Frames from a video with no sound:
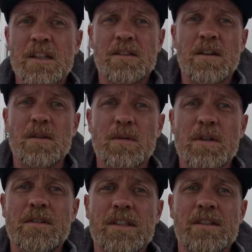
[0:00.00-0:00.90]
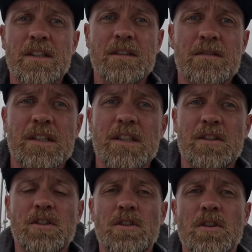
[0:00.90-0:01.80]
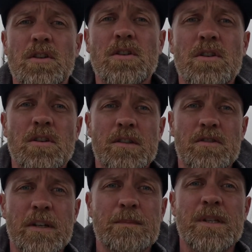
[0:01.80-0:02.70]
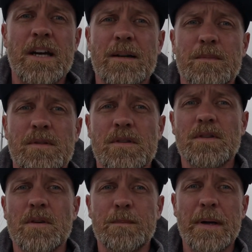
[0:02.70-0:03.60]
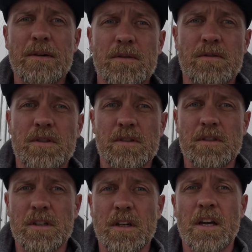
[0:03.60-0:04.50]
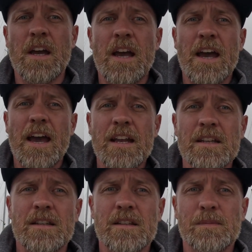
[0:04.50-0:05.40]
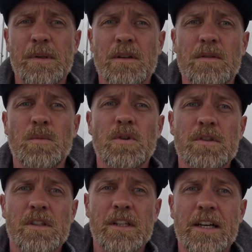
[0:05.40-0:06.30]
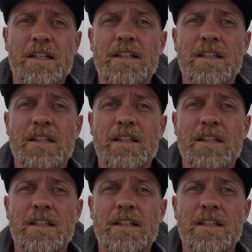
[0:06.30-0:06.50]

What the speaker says: So your ancillaries, your trim tabs, your bow thruster, anything that's below the waterline